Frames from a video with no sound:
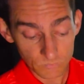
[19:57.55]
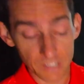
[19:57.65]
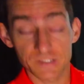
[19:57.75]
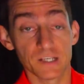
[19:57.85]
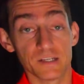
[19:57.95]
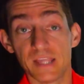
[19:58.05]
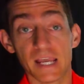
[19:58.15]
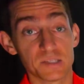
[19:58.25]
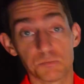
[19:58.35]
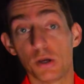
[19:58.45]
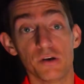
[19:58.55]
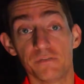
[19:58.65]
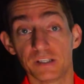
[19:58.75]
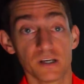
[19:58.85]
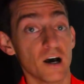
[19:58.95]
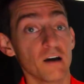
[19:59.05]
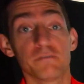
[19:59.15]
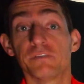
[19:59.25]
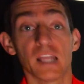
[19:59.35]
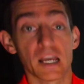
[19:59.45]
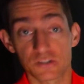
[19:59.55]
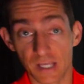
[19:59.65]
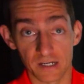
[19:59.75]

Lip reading: I said, that is perfect. I flushed